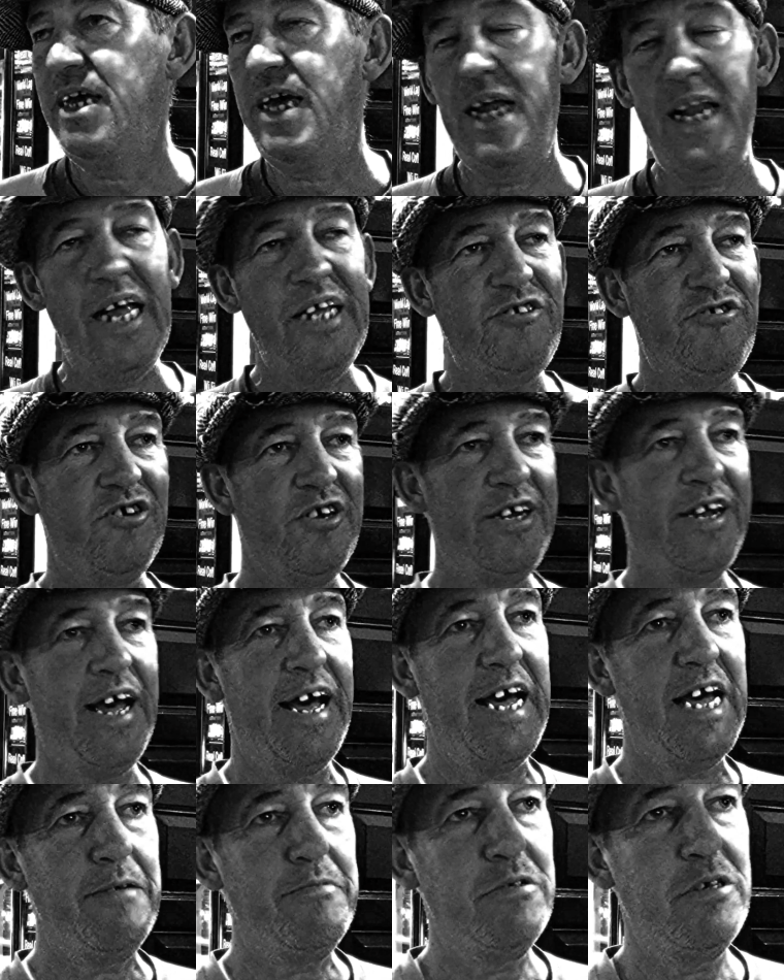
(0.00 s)
electric
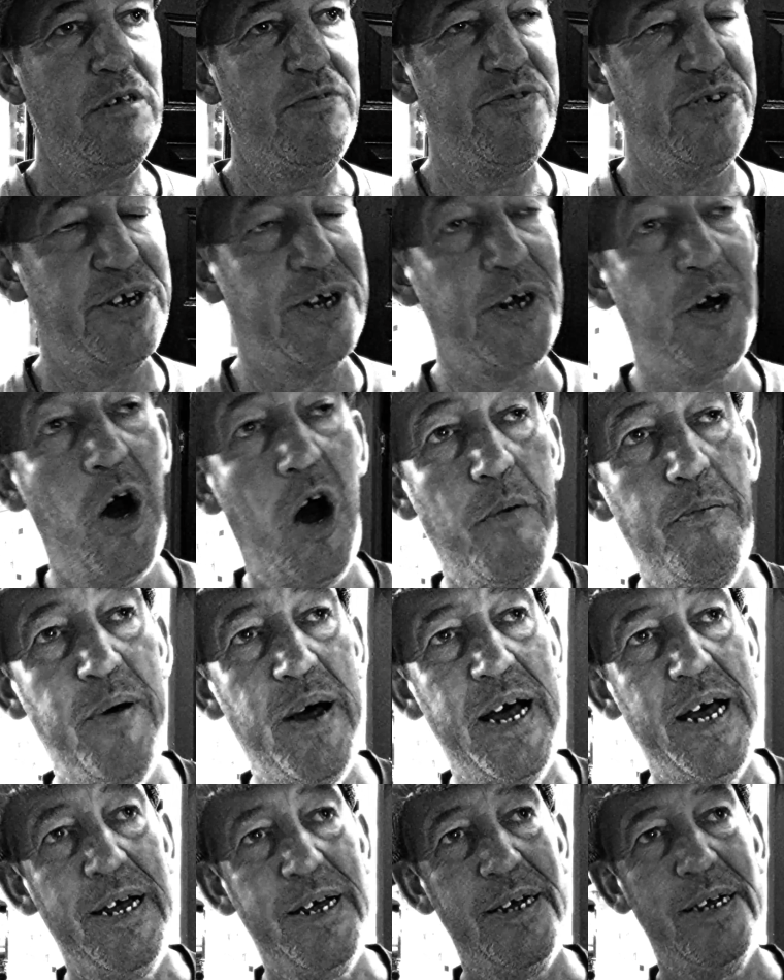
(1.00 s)
cable for the
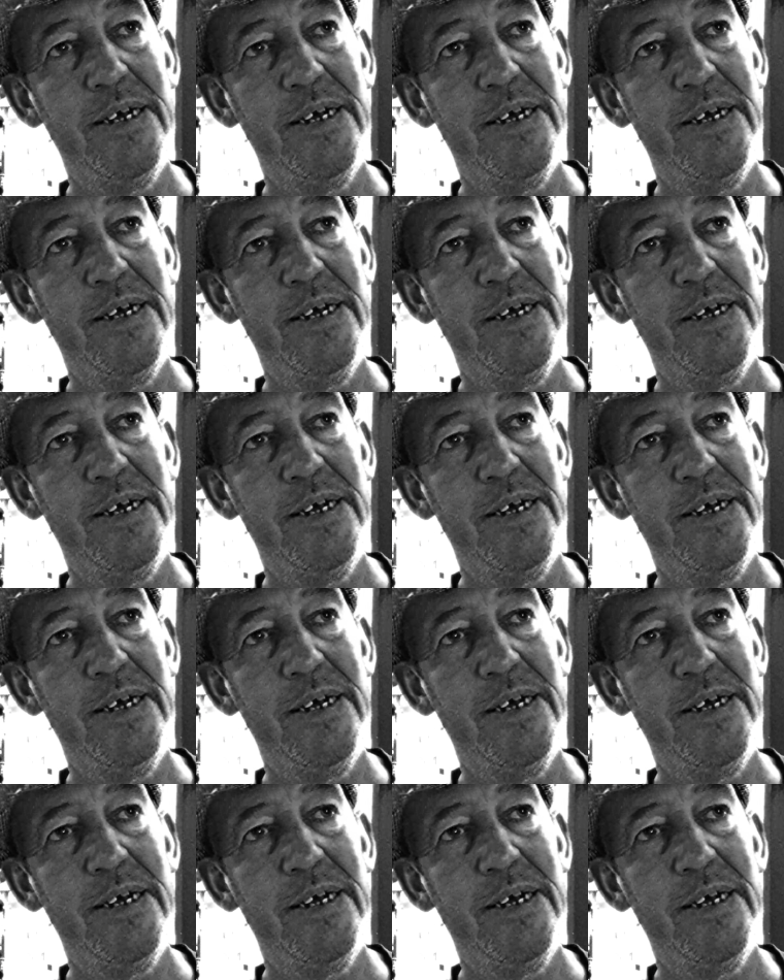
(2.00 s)
copper,